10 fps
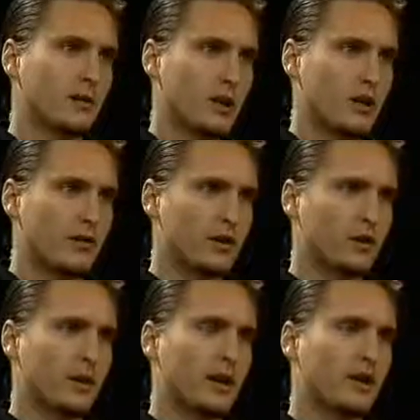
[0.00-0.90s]
by the mayor
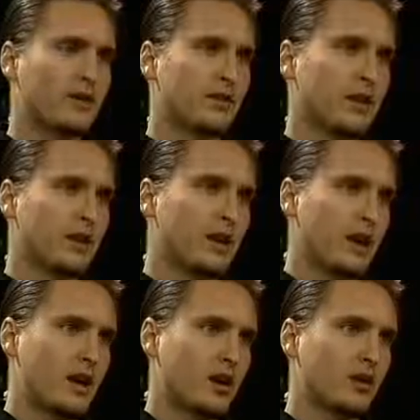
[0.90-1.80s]
of Eagle Pass
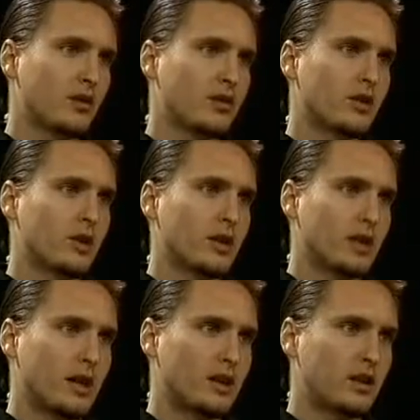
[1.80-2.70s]
and others
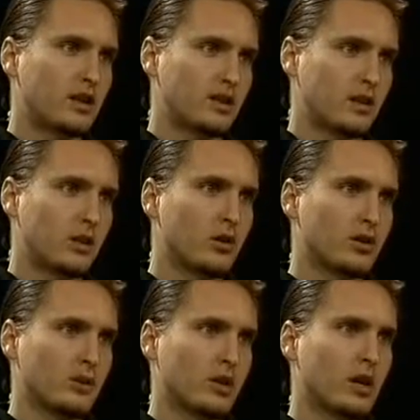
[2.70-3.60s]
that there is an
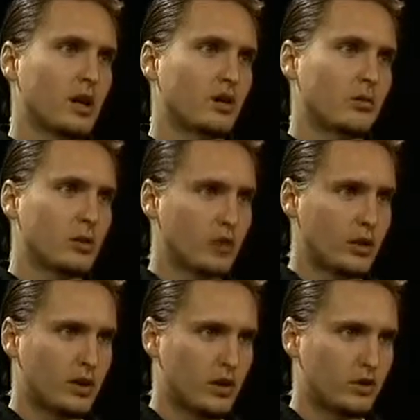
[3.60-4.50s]
ownership connection
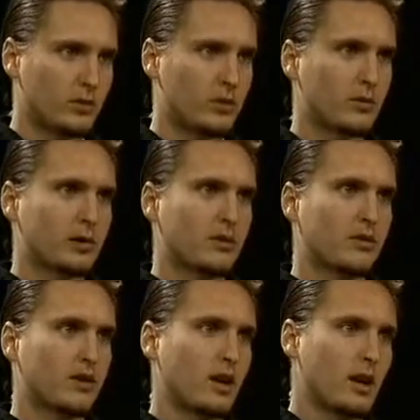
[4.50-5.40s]
between Dos
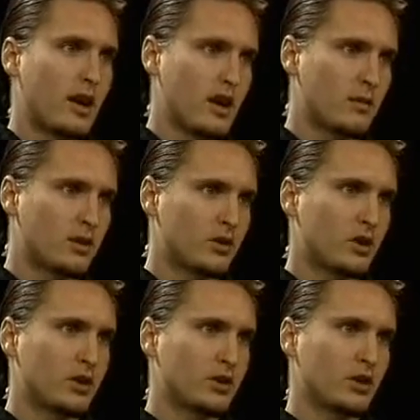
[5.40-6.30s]
Republicas and
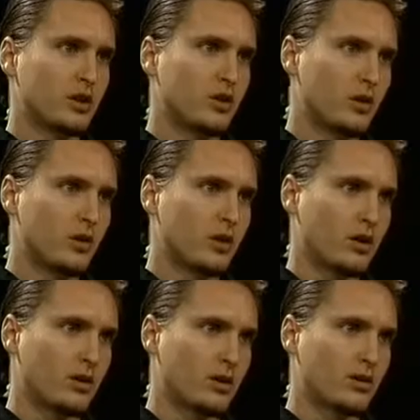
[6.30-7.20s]
Mission Energy or
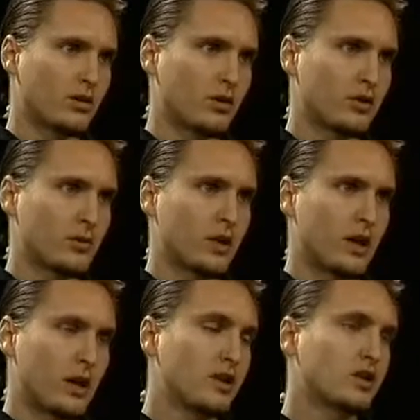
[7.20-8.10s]
the other
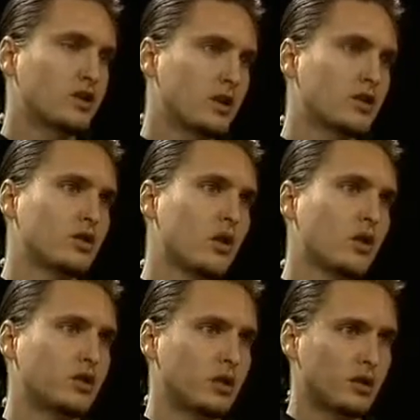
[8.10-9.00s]
consortium, and this
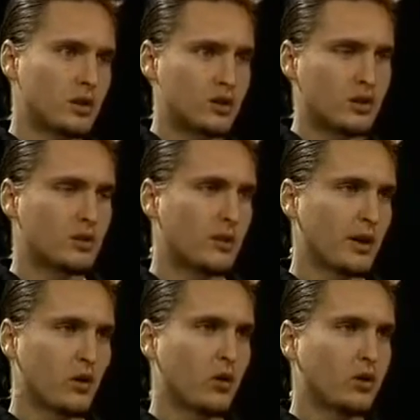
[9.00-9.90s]
is all to
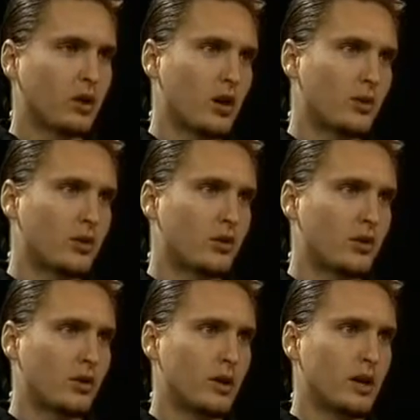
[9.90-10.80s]
supply coal to Carbon
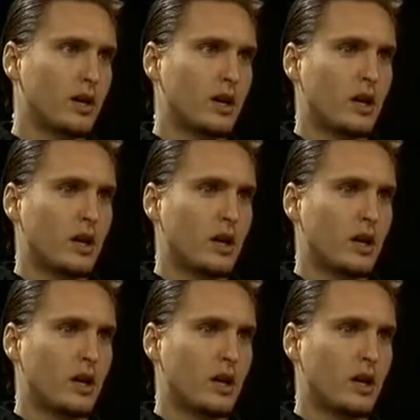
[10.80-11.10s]
2.